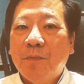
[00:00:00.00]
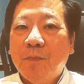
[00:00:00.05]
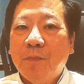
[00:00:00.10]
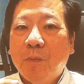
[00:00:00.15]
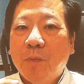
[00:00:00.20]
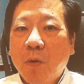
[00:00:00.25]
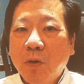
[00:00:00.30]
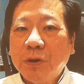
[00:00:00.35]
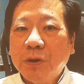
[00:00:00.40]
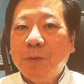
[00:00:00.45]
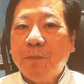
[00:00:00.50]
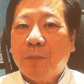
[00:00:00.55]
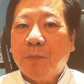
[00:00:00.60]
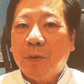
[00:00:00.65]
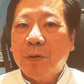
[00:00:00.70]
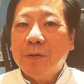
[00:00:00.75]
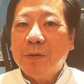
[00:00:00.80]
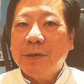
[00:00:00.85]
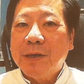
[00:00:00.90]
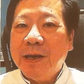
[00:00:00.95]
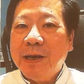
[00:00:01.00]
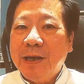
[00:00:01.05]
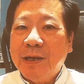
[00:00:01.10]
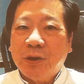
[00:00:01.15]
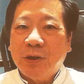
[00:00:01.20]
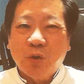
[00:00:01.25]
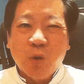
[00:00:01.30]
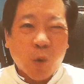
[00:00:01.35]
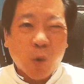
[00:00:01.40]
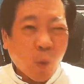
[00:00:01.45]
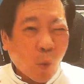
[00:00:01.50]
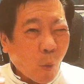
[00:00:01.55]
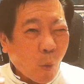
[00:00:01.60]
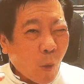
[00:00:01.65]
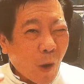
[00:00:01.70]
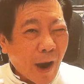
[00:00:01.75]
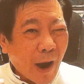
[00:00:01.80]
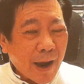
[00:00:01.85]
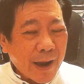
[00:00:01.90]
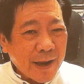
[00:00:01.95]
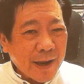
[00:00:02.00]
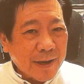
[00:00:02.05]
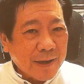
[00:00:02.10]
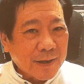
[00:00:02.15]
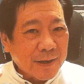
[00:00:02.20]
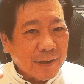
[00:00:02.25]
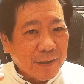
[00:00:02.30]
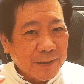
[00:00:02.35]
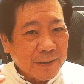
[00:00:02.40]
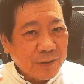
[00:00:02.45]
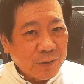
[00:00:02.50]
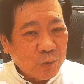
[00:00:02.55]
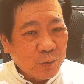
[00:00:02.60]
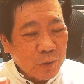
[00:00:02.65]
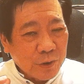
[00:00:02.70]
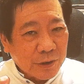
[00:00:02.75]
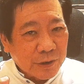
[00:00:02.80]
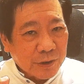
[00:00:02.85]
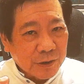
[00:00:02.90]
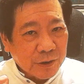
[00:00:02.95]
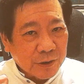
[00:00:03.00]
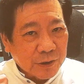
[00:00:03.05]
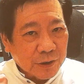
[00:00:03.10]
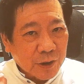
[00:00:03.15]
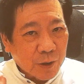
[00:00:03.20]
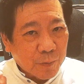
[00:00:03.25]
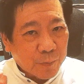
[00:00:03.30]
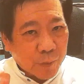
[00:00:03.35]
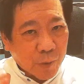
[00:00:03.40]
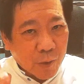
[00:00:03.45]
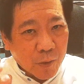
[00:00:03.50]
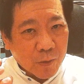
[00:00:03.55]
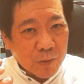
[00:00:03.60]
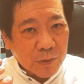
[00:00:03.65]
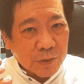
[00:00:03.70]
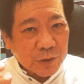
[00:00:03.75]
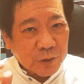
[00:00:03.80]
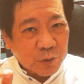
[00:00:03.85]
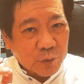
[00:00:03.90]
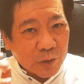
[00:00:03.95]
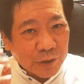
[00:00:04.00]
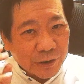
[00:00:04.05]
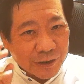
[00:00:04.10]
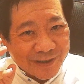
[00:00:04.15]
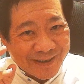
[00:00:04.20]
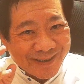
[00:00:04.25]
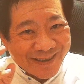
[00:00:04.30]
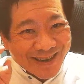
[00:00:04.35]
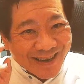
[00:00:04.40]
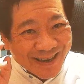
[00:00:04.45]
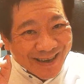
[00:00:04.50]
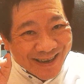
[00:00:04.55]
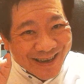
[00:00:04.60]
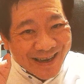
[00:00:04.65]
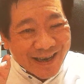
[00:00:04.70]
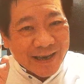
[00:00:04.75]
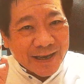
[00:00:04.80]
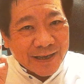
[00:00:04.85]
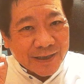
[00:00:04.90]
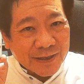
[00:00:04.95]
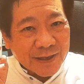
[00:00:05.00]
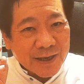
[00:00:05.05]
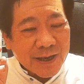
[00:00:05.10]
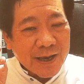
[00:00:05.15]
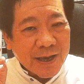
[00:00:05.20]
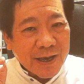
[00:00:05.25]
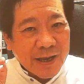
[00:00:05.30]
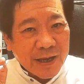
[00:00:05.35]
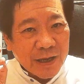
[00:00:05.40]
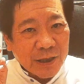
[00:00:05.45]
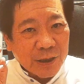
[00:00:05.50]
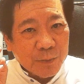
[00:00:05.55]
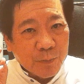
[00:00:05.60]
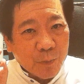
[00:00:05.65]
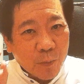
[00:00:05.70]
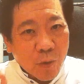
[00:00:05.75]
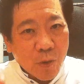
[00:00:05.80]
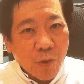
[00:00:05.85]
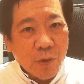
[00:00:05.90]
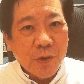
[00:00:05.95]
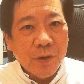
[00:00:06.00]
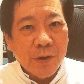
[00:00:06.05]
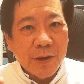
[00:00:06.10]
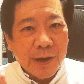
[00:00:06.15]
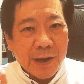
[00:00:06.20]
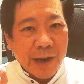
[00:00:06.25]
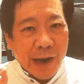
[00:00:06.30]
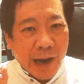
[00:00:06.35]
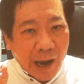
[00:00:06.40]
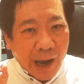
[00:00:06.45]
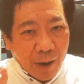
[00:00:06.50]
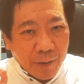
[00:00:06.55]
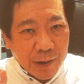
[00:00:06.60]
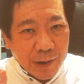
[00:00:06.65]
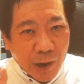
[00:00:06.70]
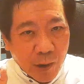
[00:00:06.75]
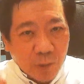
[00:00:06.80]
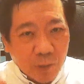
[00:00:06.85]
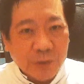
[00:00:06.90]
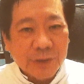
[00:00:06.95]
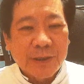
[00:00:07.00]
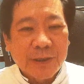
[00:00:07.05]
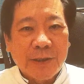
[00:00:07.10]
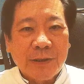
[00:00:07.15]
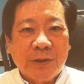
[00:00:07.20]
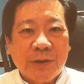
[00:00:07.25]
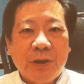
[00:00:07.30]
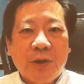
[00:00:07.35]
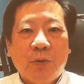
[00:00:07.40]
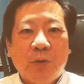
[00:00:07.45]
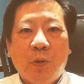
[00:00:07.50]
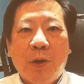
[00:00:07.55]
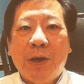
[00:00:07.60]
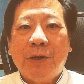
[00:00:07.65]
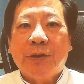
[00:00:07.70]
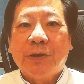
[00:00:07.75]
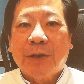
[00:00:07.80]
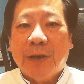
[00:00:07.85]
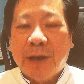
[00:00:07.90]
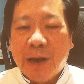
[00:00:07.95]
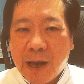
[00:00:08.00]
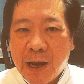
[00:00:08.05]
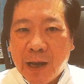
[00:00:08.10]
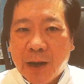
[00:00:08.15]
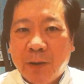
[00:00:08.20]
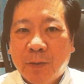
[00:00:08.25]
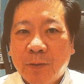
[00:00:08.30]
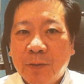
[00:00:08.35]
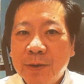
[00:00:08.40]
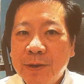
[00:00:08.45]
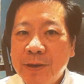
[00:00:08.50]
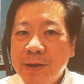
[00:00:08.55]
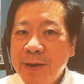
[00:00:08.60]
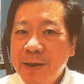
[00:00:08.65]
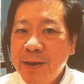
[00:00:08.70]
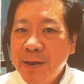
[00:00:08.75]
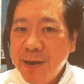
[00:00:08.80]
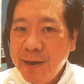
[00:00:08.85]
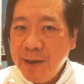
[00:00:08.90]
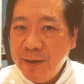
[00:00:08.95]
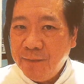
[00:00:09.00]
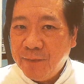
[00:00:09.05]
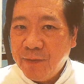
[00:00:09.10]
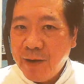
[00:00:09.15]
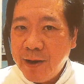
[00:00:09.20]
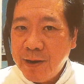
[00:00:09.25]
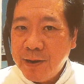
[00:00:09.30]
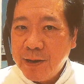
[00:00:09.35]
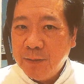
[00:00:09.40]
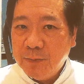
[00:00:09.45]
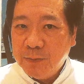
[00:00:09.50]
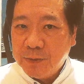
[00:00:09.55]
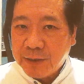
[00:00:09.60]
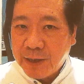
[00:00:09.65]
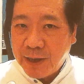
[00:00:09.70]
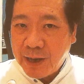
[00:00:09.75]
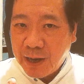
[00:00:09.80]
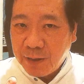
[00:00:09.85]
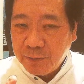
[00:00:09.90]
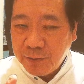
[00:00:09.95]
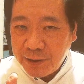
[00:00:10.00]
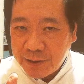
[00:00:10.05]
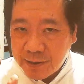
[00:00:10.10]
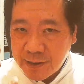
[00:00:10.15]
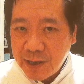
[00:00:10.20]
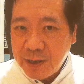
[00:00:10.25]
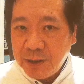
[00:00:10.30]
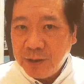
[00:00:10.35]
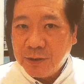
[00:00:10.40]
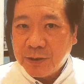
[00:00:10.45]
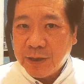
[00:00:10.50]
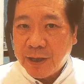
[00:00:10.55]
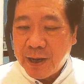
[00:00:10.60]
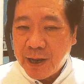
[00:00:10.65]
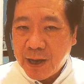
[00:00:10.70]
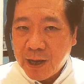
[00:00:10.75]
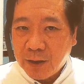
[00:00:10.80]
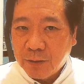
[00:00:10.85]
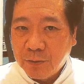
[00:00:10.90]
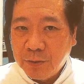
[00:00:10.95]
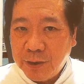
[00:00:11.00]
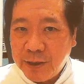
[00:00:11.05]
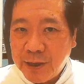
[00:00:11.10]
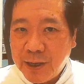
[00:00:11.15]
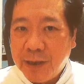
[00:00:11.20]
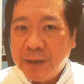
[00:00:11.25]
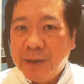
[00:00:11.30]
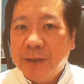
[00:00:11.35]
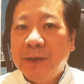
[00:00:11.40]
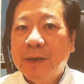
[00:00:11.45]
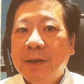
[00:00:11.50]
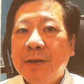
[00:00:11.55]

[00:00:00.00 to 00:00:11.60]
most important thing is to acquire Sun Tzu's approach. Strategic thinking is more how he looks at situation and how he phantoms and how he thinks and how he then